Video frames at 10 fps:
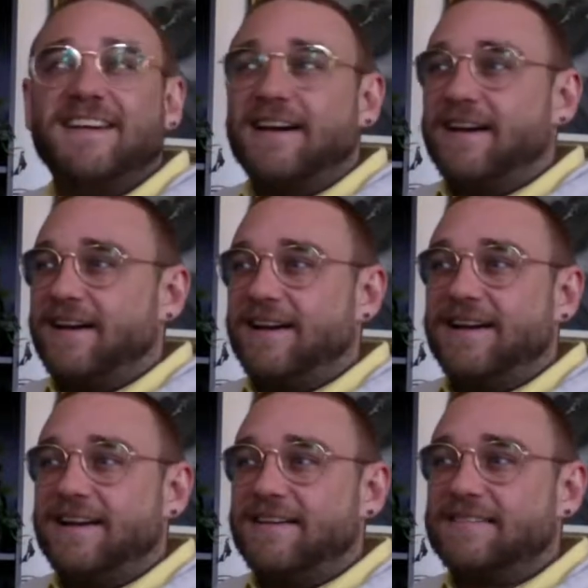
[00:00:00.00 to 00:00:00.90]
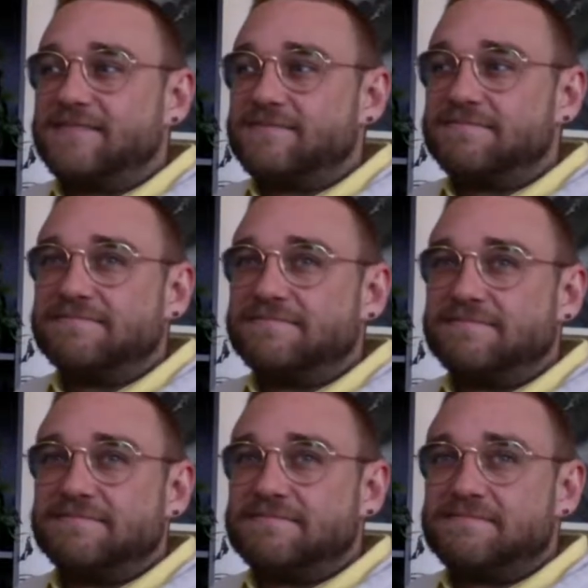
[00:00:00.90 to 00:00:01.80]
and
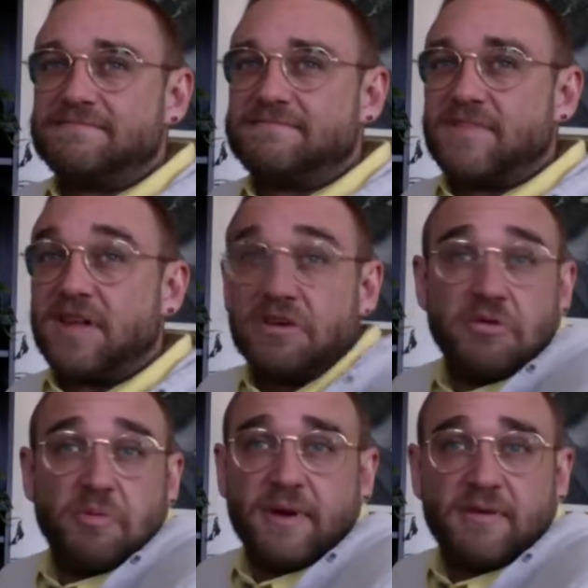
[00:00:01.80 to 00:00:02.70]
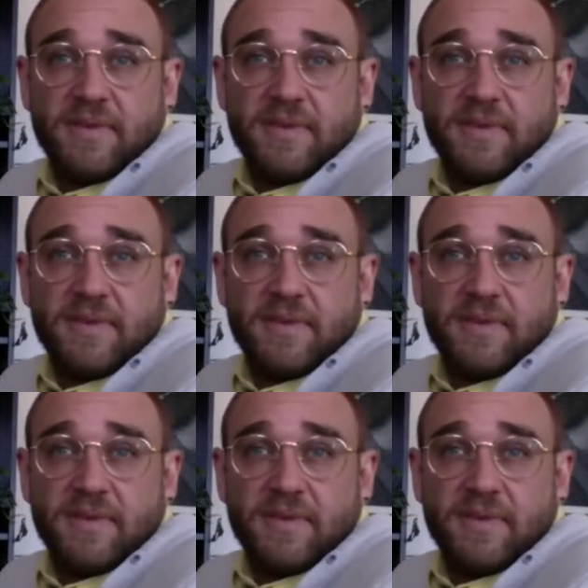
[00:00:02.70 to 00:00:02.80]
they knew about